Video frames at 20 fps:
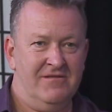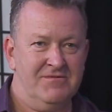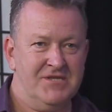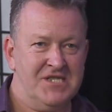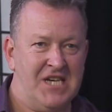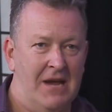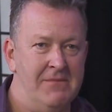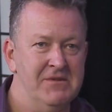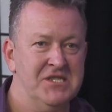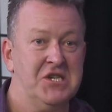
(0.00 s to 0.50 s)

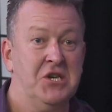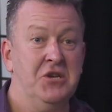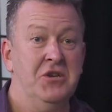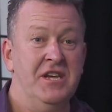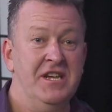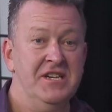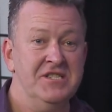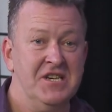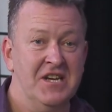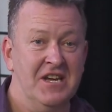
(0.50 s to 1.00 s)
Same as two
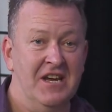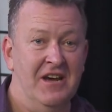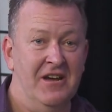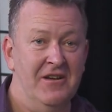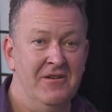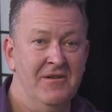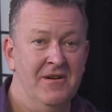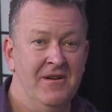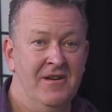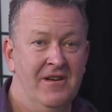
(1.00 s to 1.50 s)
years
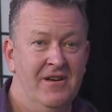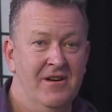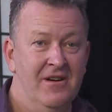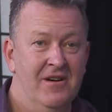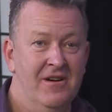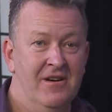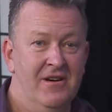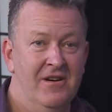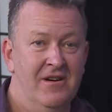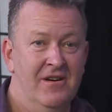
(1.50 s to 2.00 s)
ago.
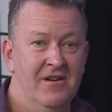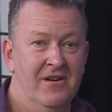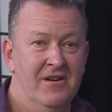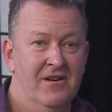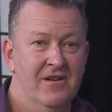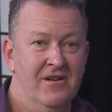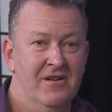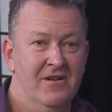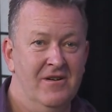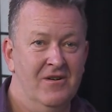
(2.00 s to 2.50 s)

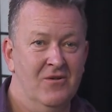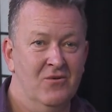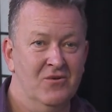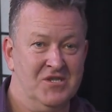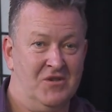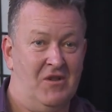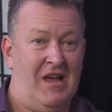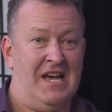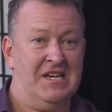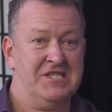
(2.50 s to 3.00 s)

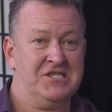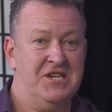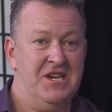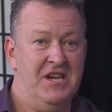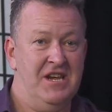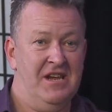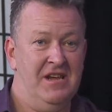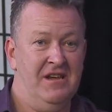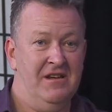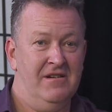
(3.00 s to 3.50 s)
Was last
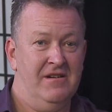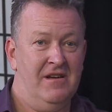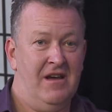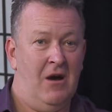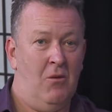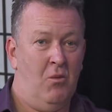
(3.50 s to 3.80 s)
year